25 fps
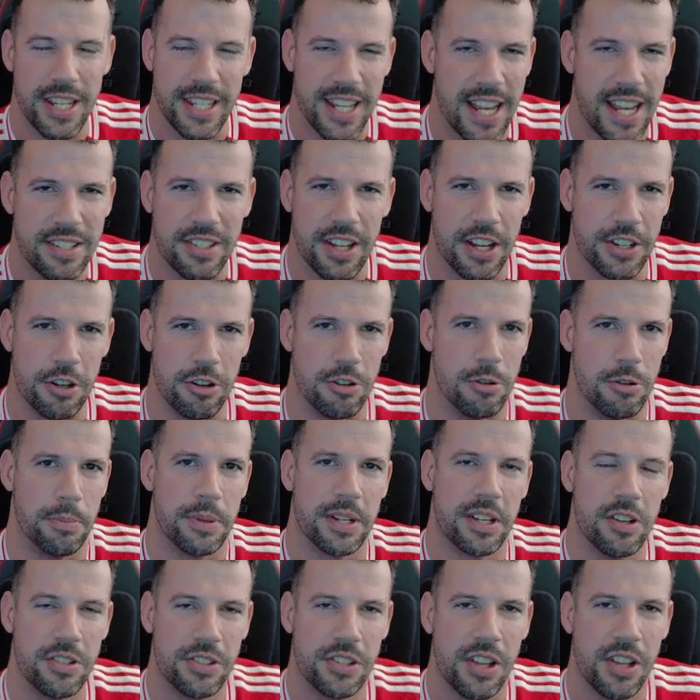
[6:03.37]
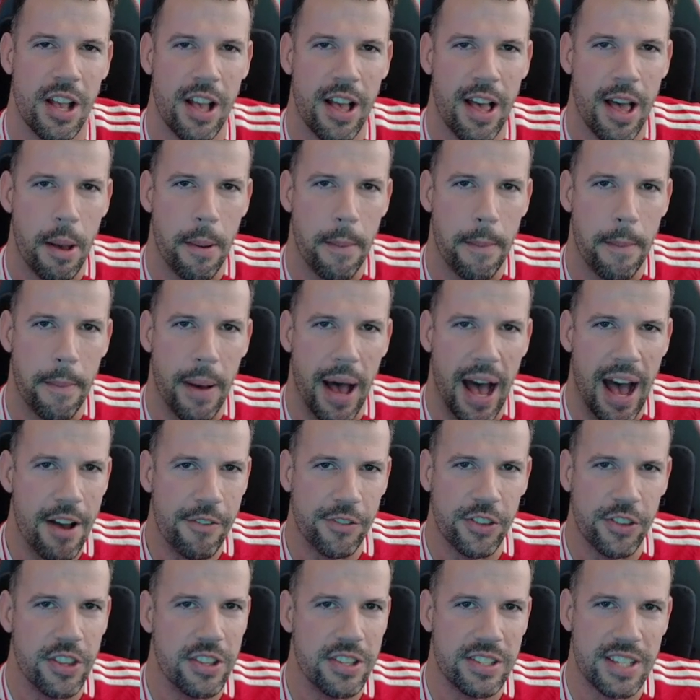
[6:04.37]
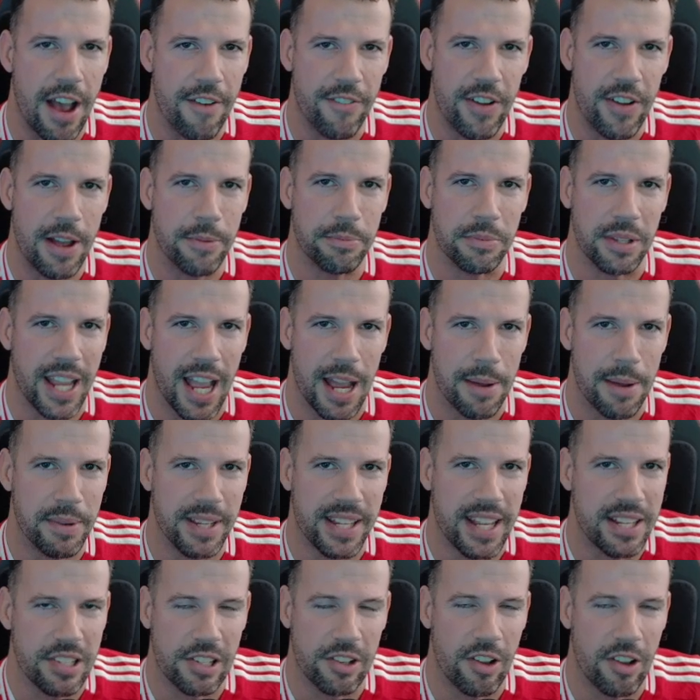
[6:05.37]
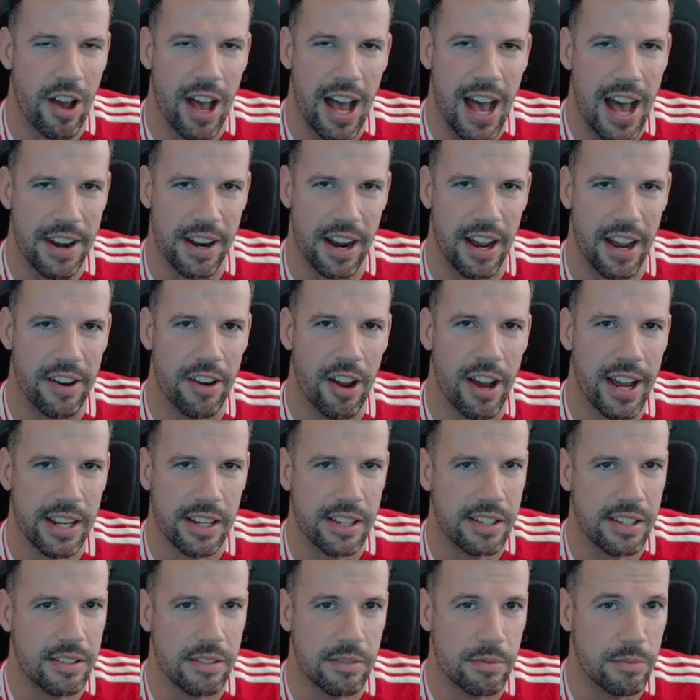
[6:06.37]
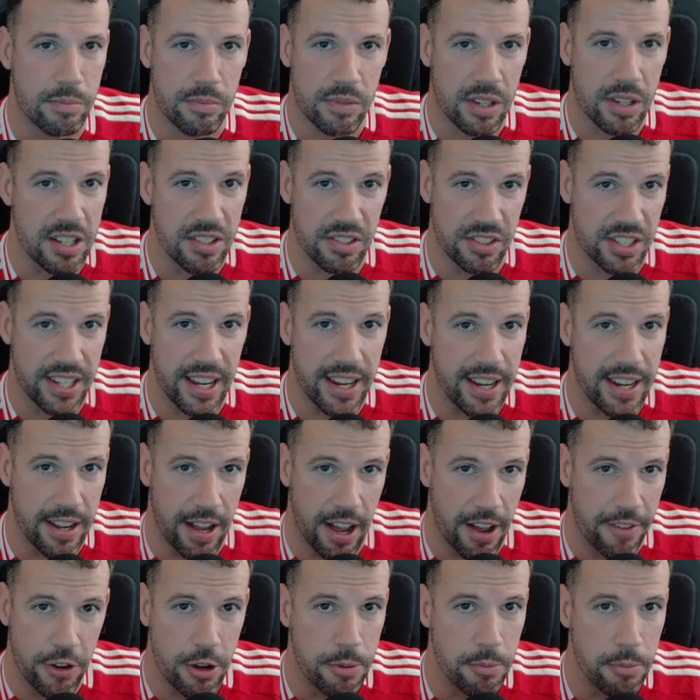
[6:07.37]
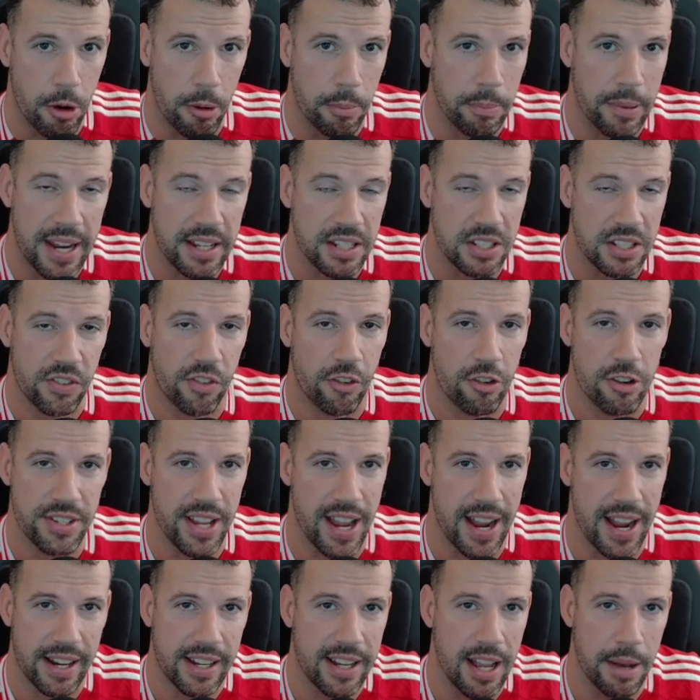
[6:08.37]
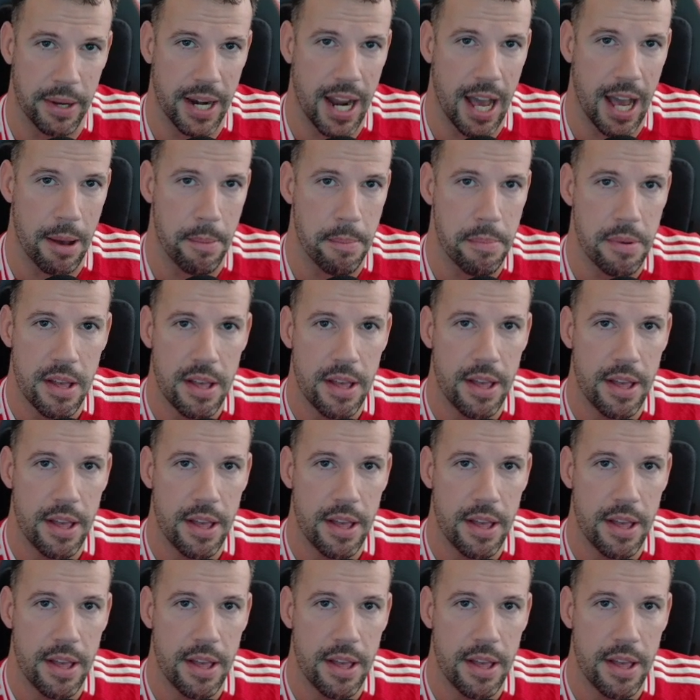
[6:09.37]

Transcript: Yes, I do, because after the Southampton game, it gets a lot harder, and I can see a few more blanks for Isak coming up.